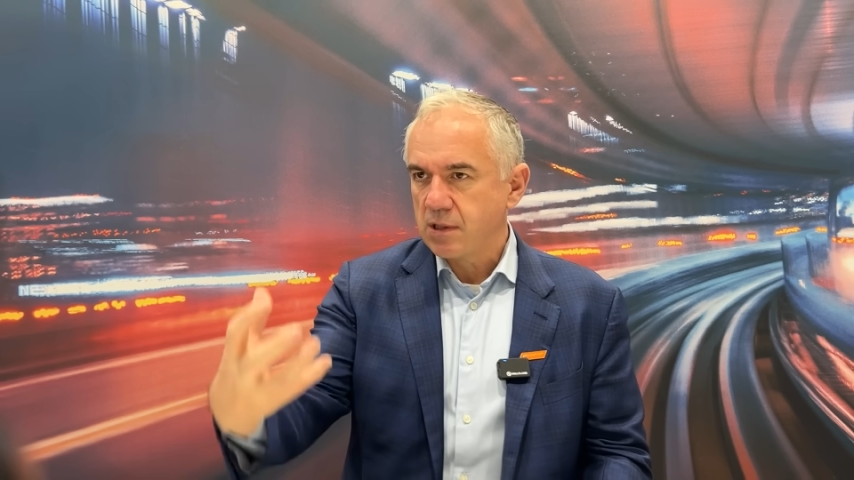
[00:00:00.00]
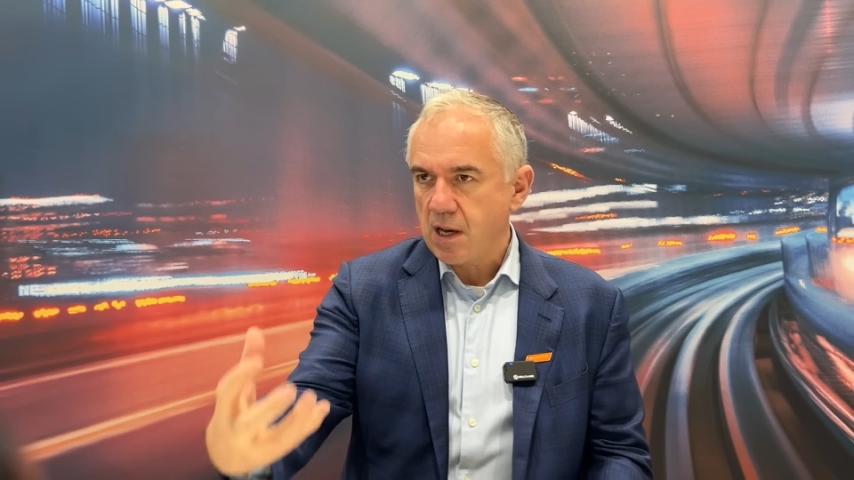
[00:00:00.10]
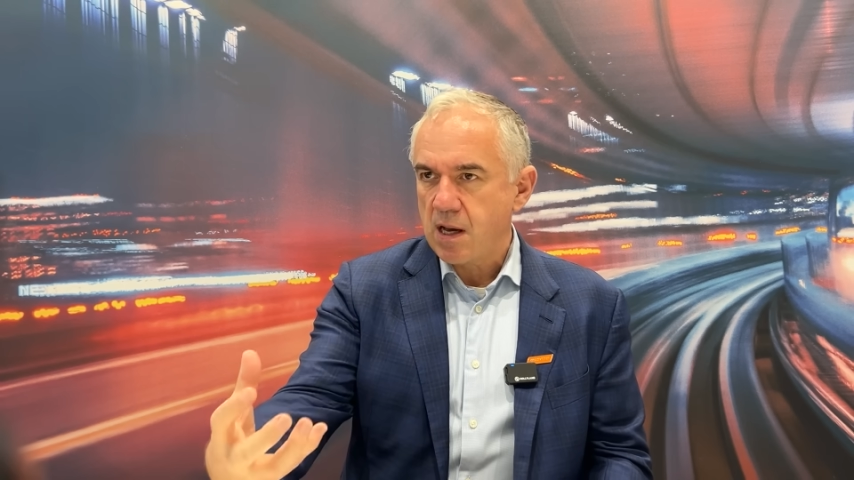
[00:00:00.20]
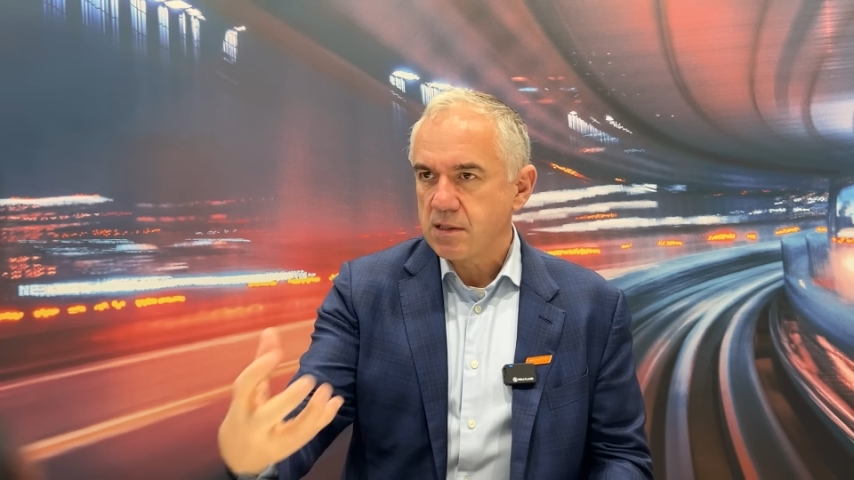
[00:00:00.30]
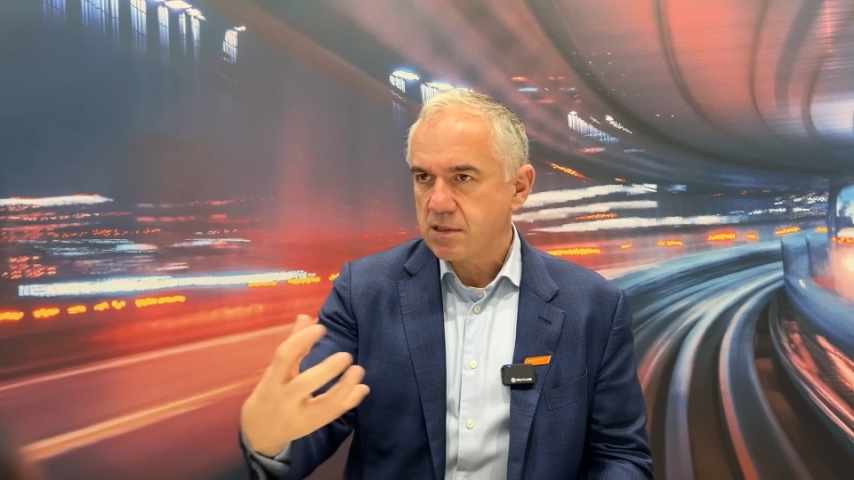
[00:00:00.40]
the
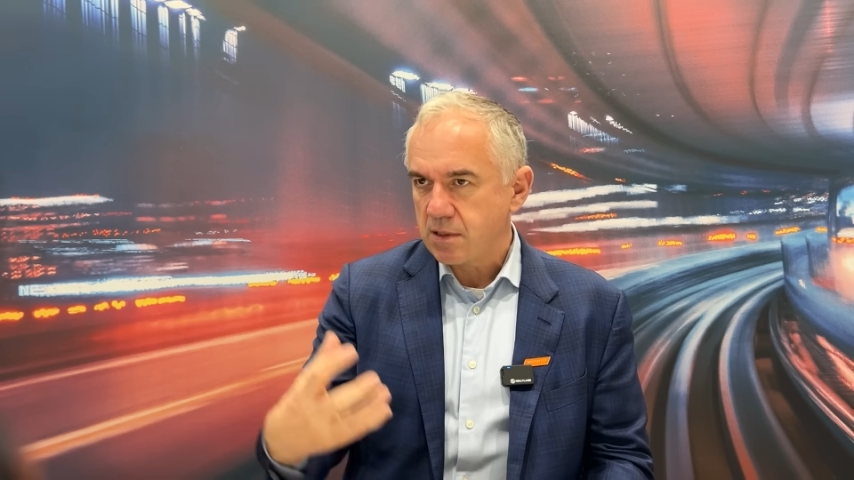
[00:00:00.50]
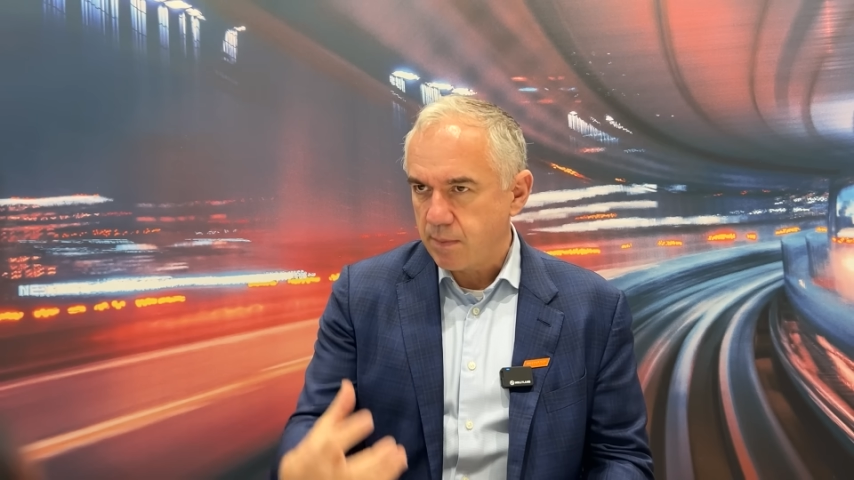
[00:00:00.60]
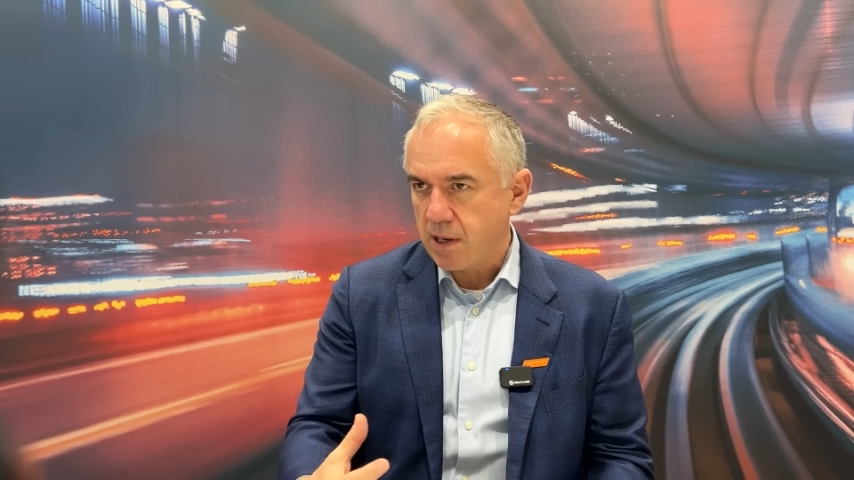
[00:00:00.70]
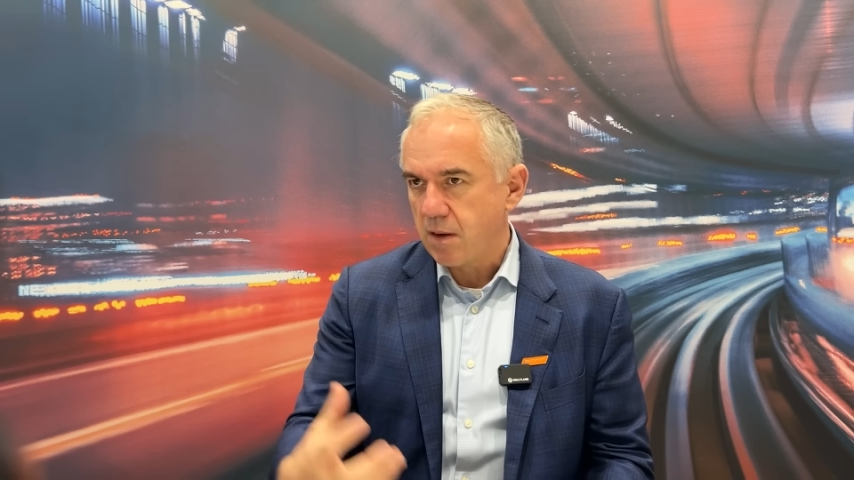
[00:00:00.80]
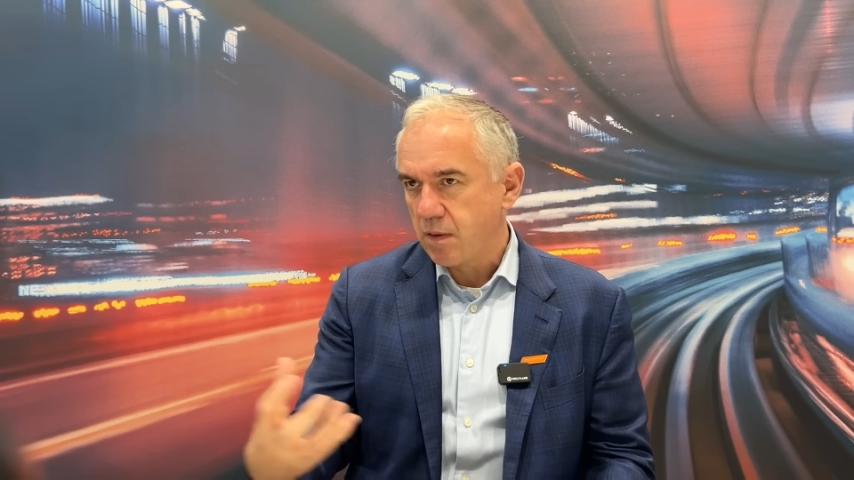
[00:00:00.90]
cost,
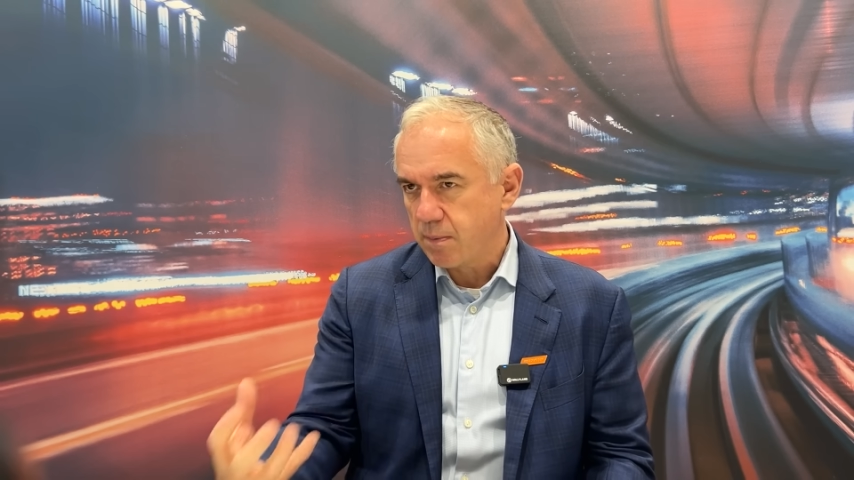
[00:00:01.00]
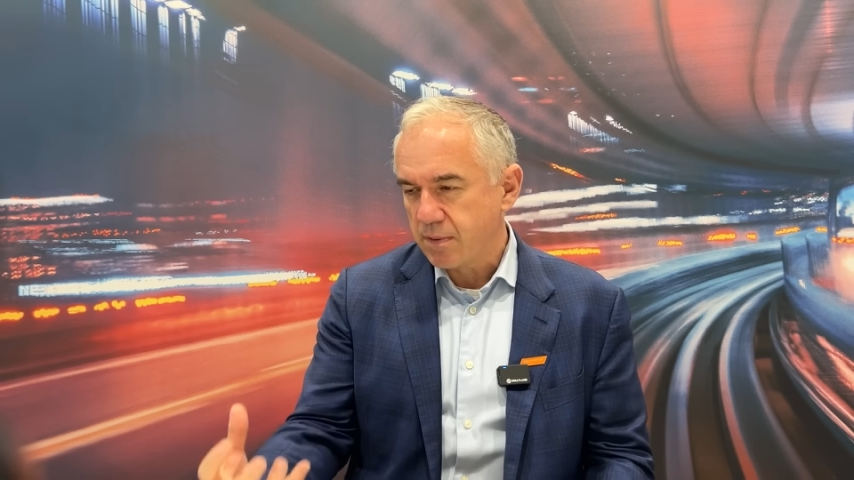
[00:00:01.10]
the power, the